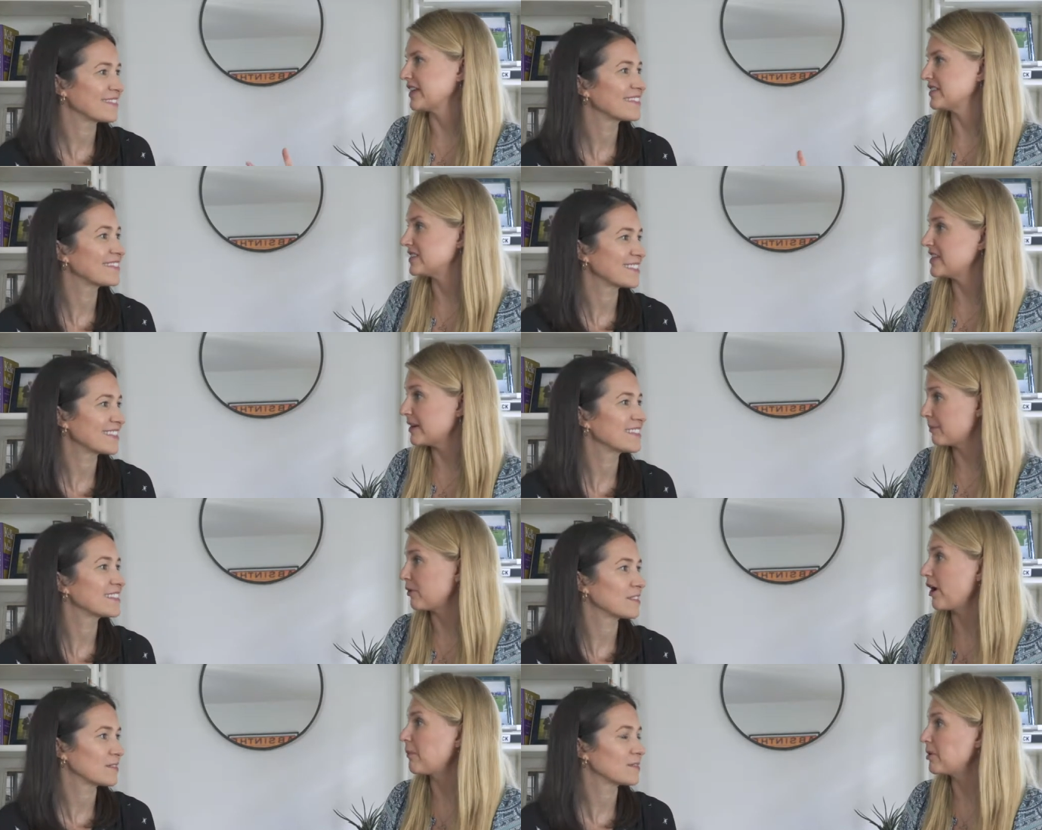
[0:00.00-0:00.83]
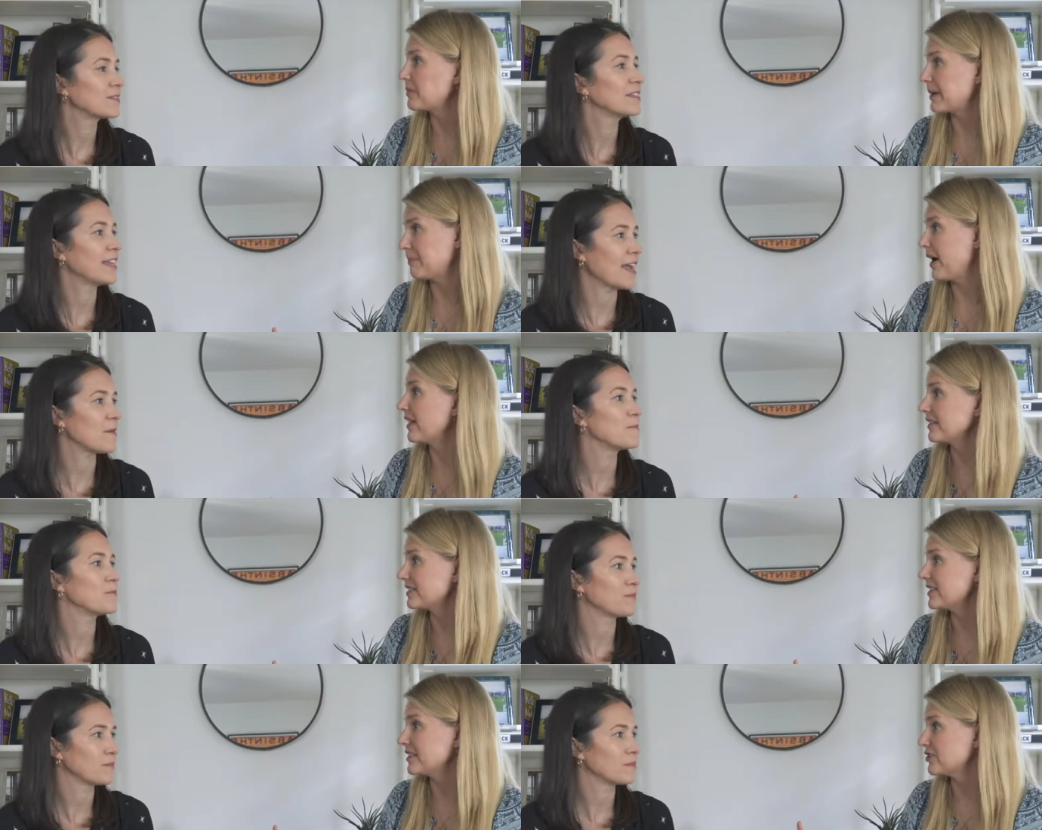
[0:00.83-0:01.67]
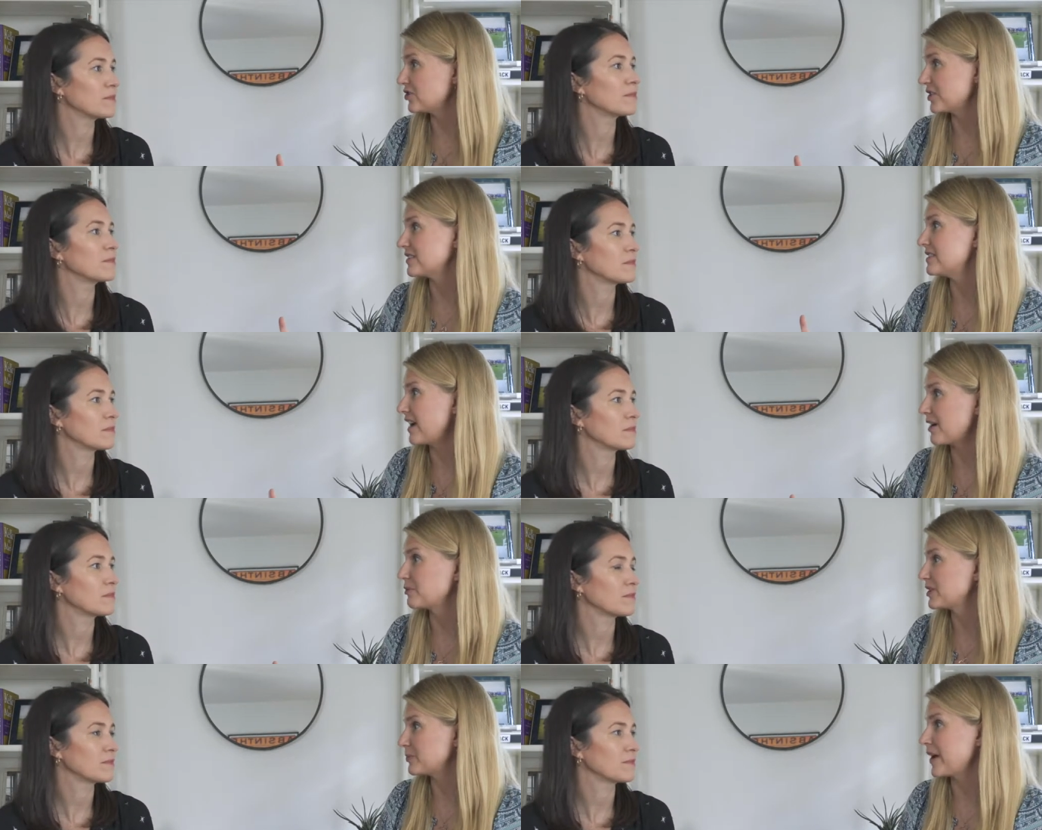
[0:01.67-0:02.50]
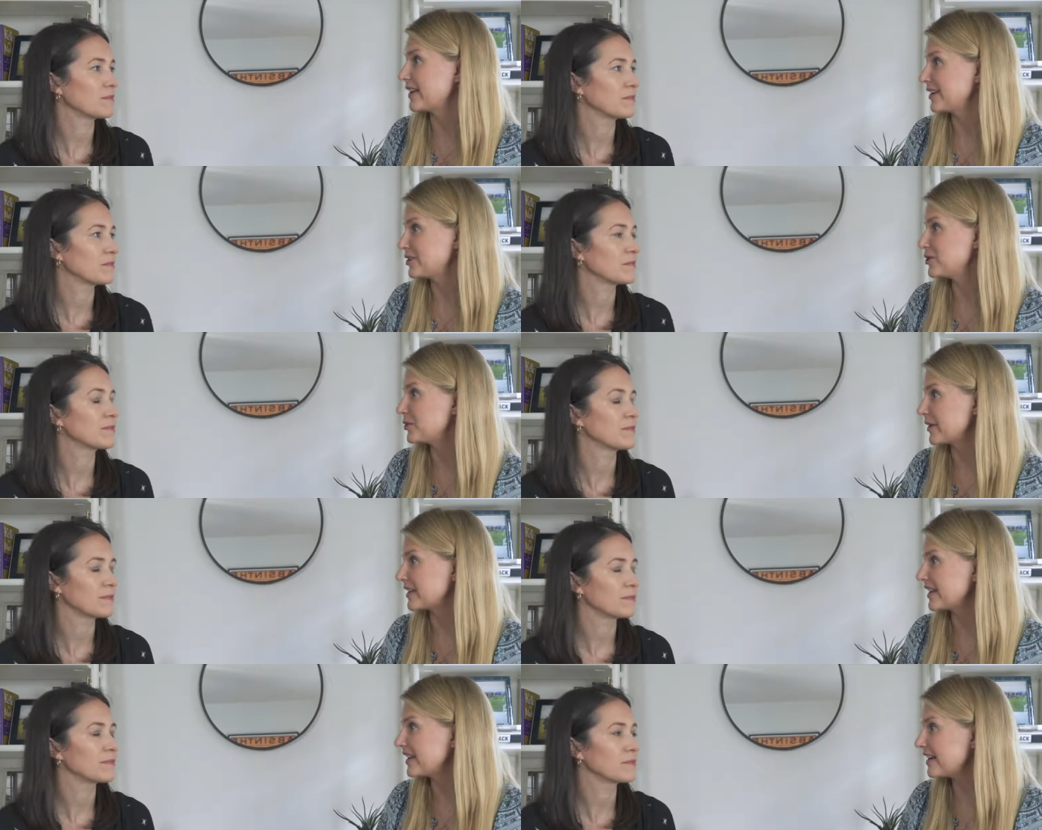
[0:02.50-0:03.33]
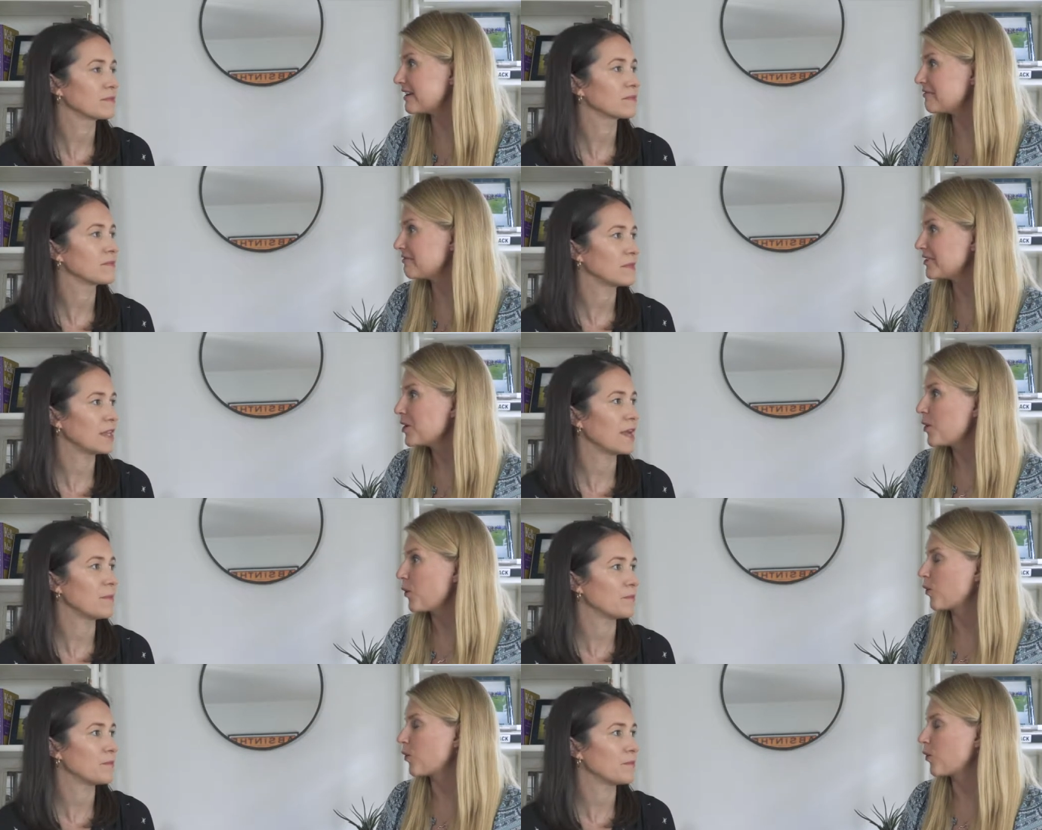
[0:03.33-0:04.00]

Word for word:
Speaker 1: they see a problem that policy is just not responding to quickly enough yep.